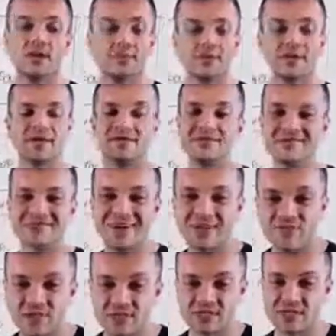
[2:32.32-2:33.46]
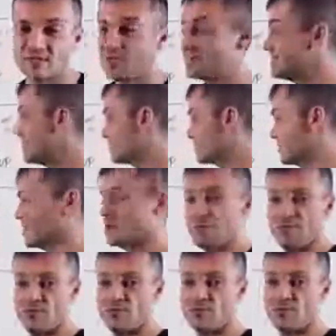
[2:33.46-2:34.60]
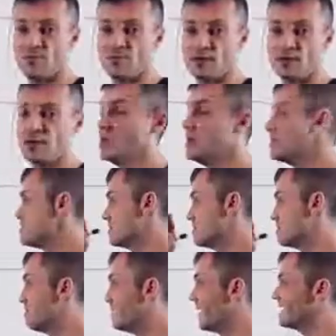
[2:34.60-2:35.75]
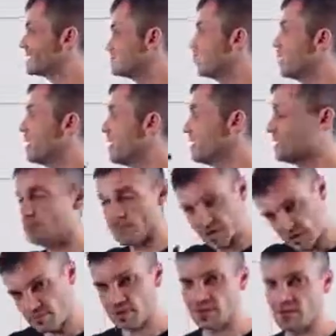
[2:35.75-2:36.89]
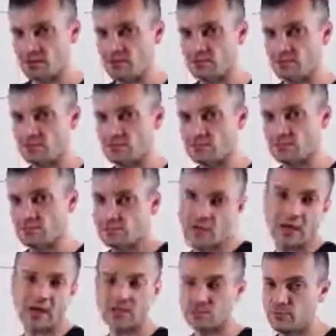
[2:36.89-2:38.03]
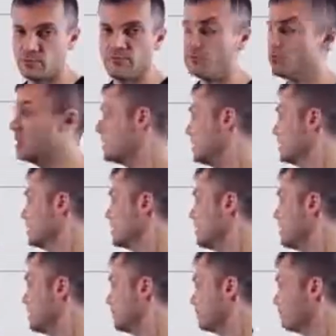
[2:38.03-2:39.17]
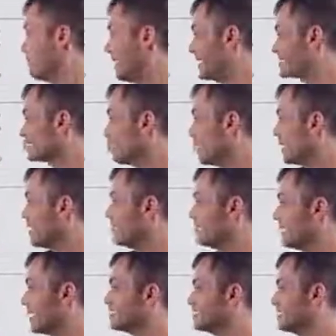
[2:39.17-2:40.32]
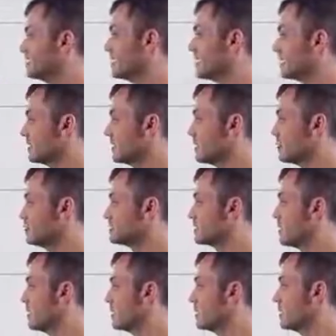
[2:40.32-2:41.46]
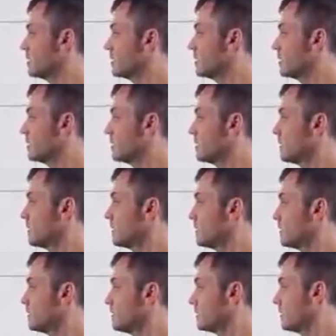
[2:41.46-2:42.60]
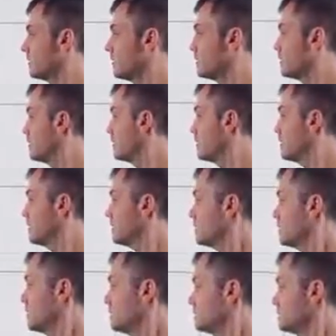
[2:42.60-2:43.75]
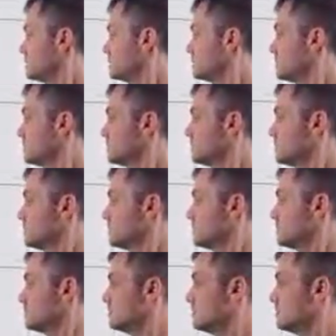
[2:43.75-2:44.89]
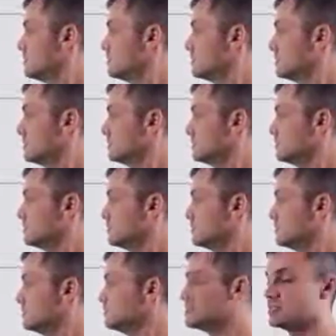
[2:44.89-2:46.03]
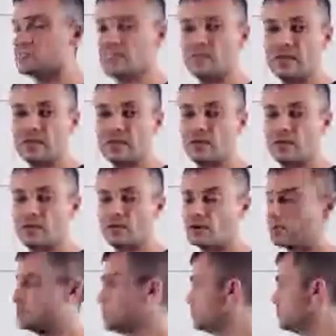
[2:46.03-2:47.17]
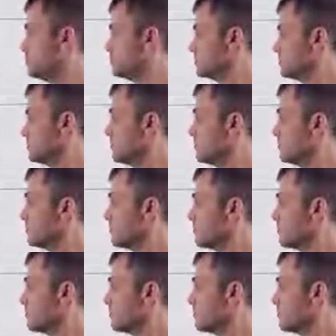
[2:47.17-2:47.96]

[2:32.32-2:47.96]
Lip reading: because his confidence level, he's never done it before, right? The best way, in my opinion, okay, I can speak for me, the best way that I see that I can help this guy, okay, is to do it systematically, all right? To give him